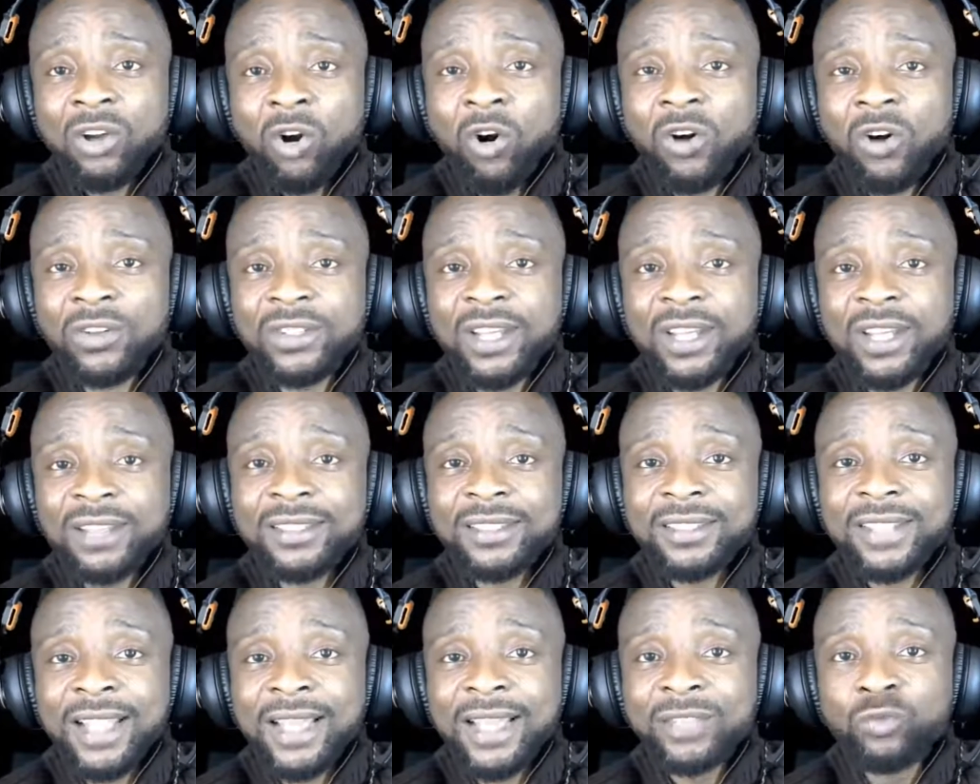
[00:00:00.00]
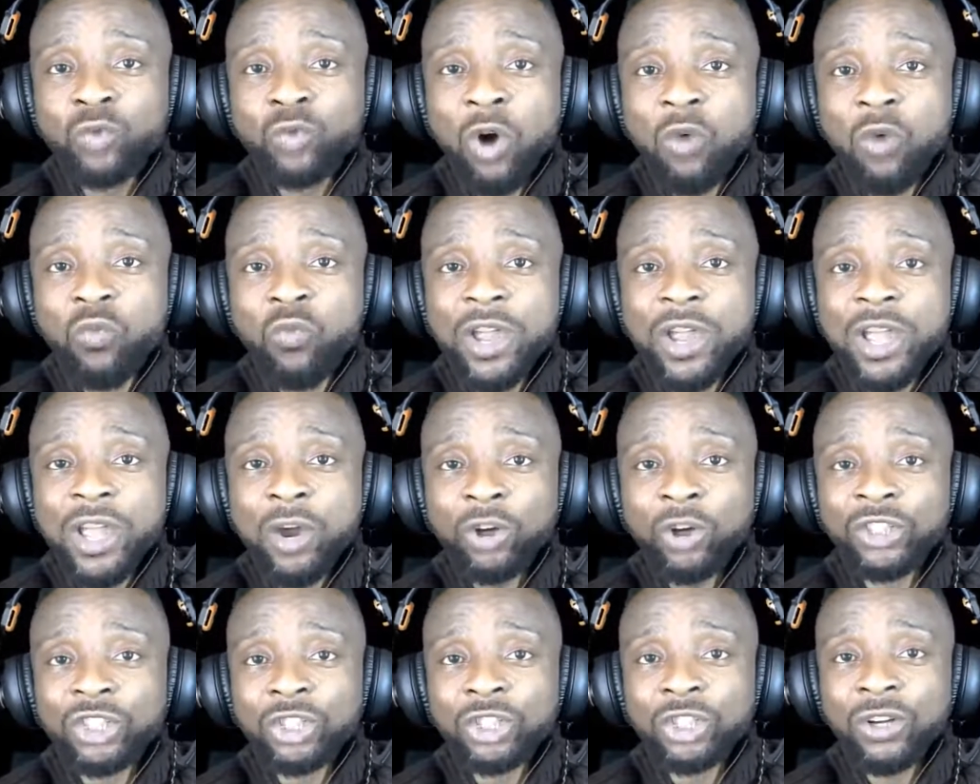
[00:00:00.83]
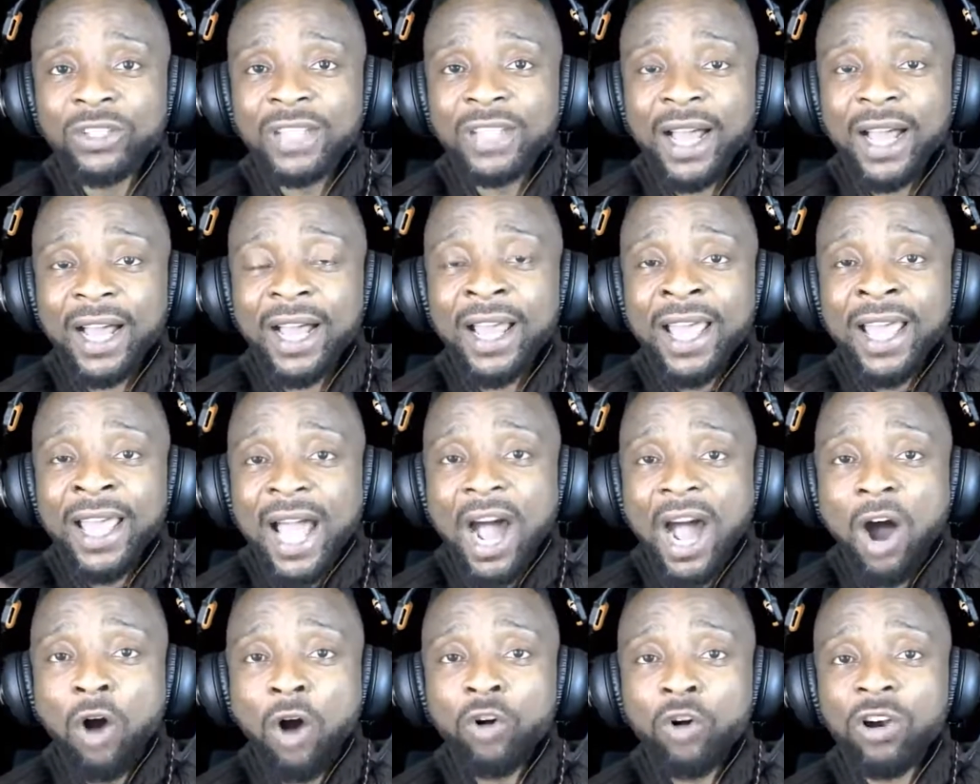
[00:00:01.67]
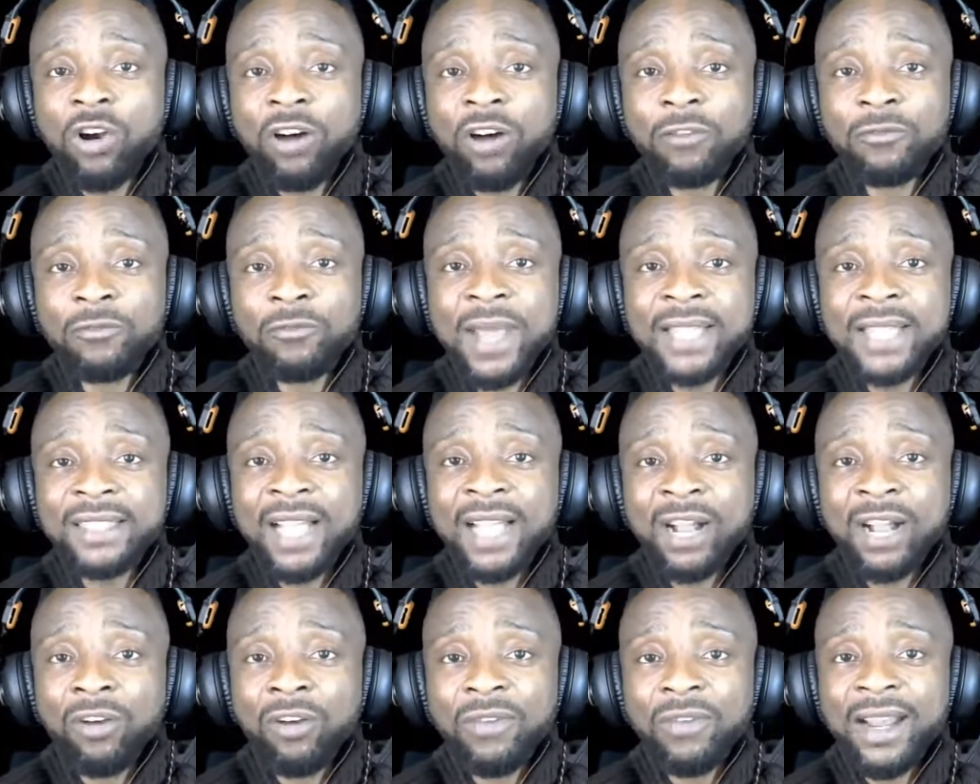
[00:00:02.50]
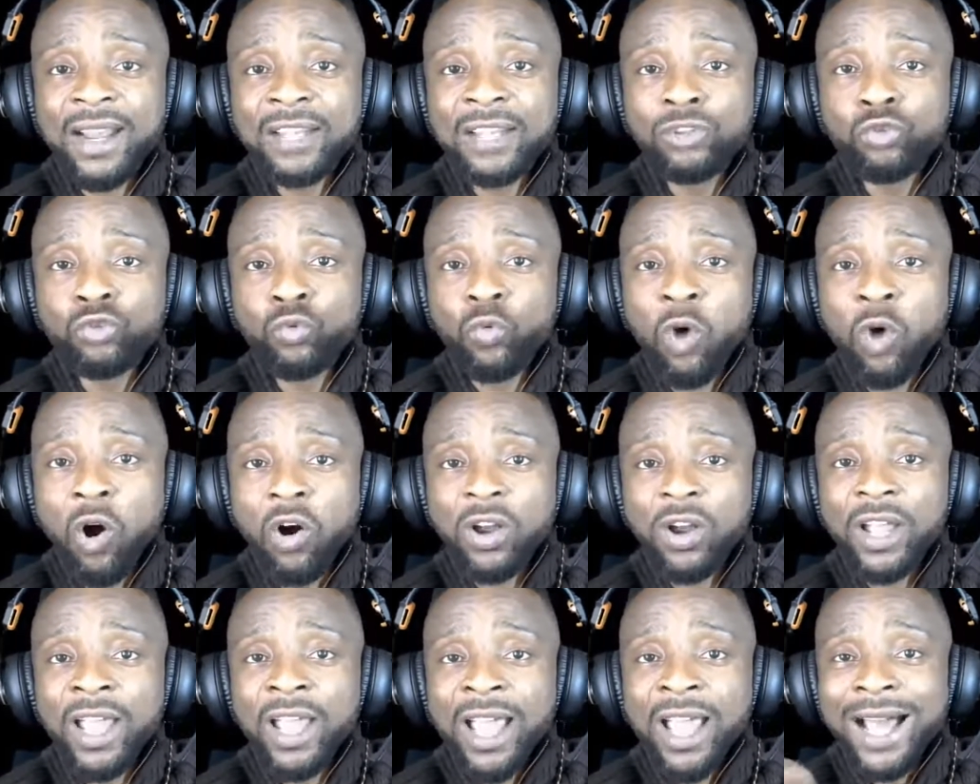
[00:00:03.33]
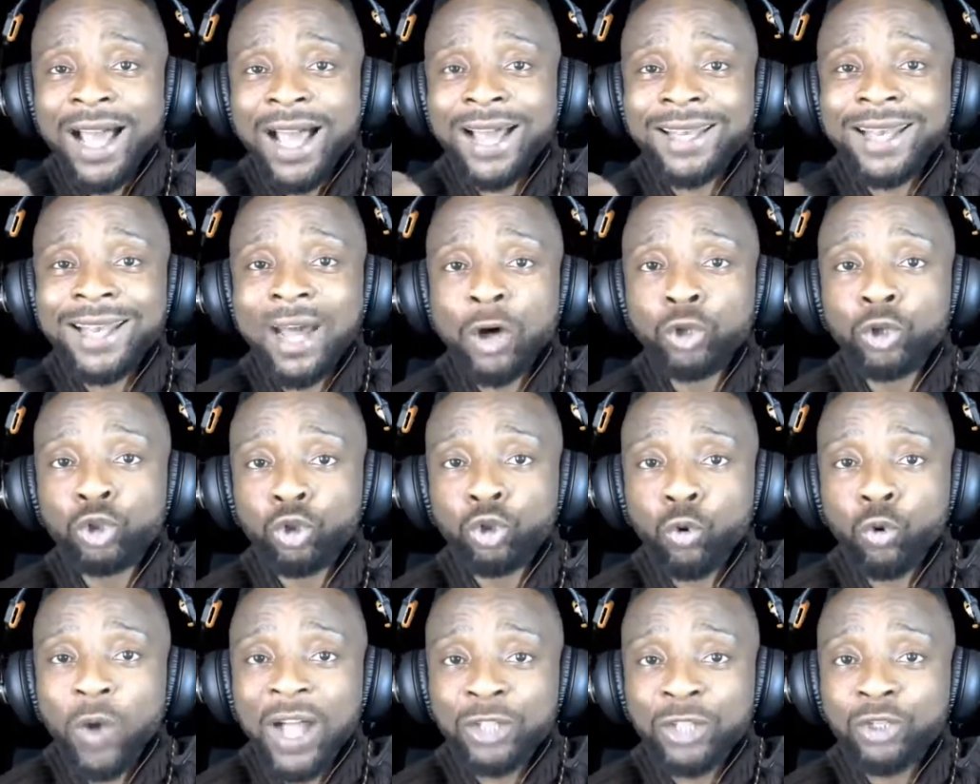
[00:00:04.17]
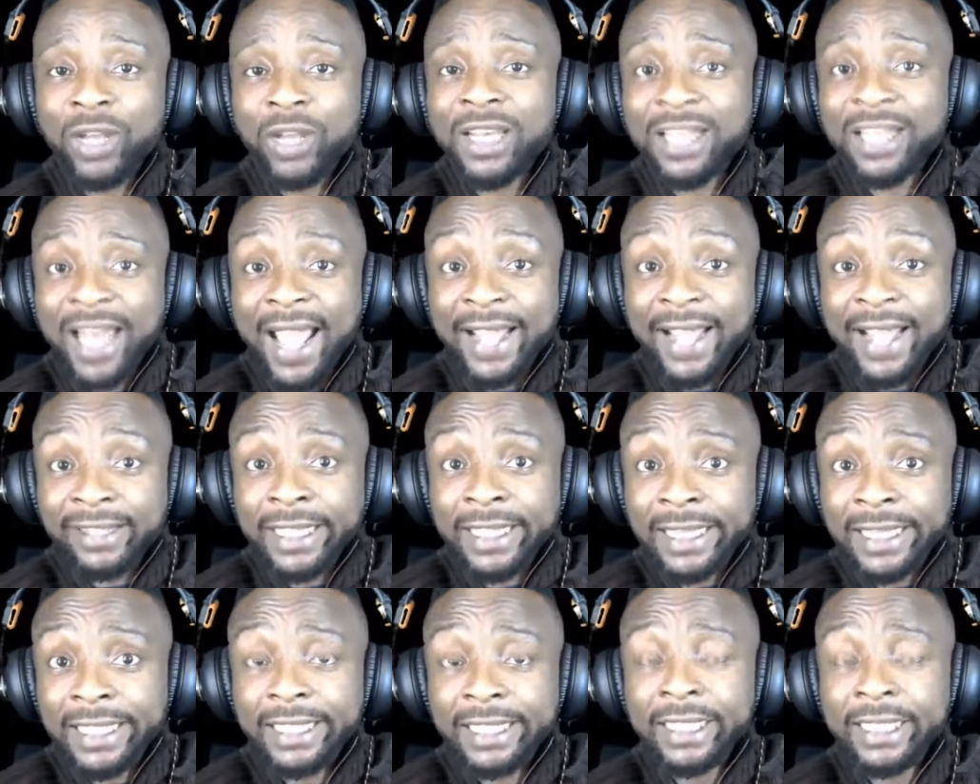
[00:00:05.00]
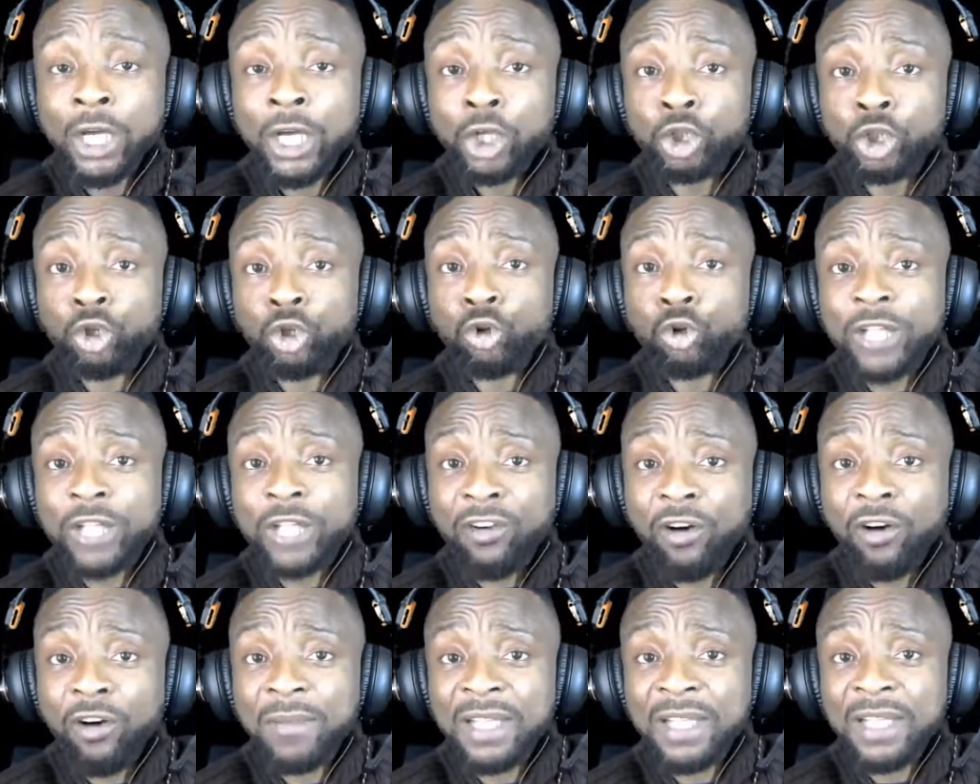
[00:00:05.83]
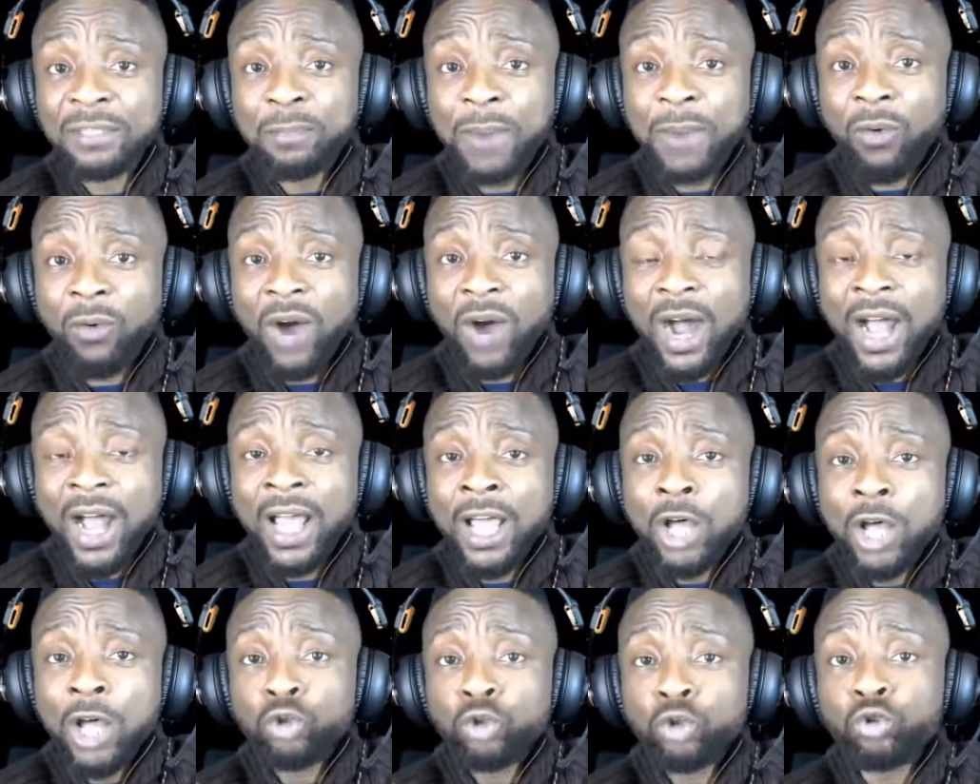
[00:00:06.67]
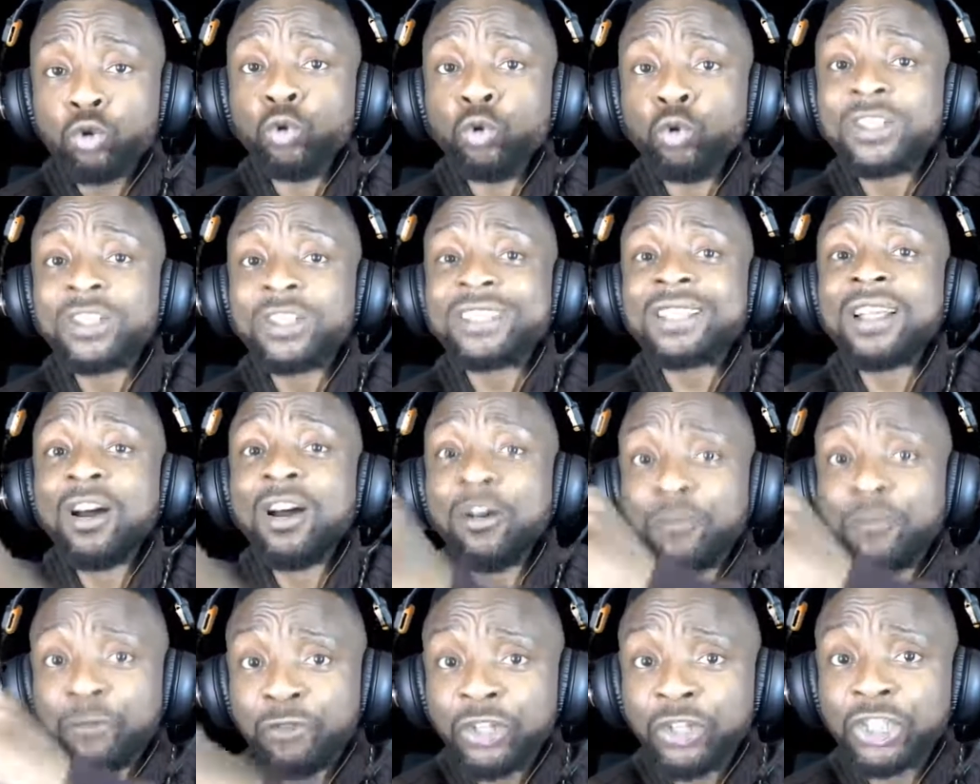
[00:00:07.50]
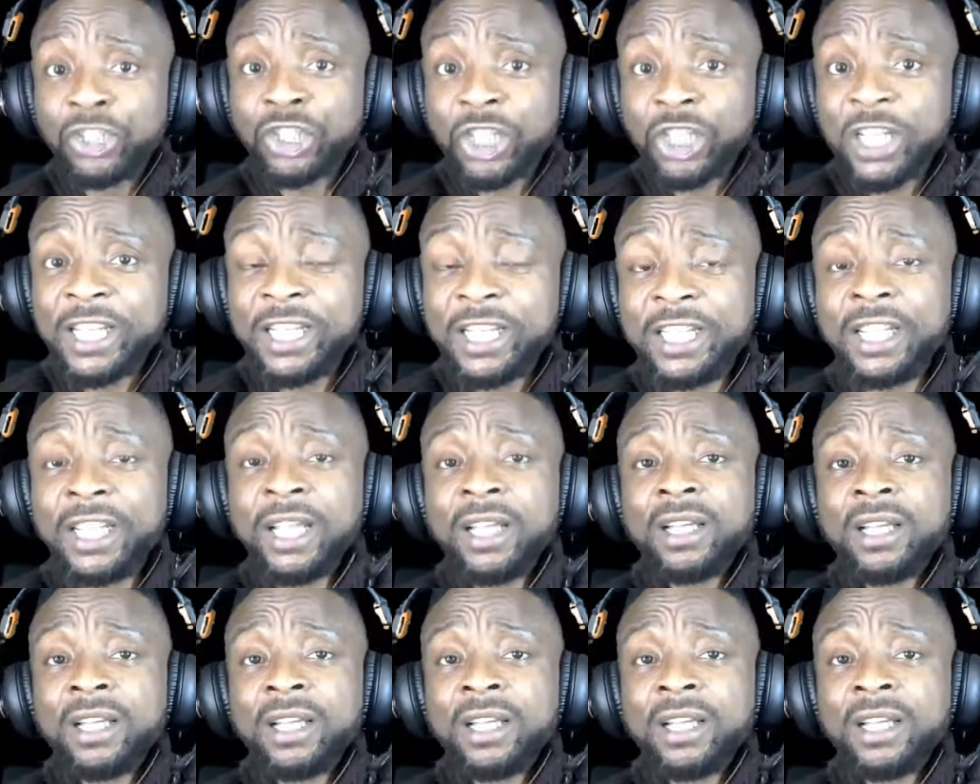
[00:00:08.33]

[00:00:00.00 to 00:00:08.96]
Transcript: understand one way or the other how government and governance work, and how to actually like really use the government power to selfishly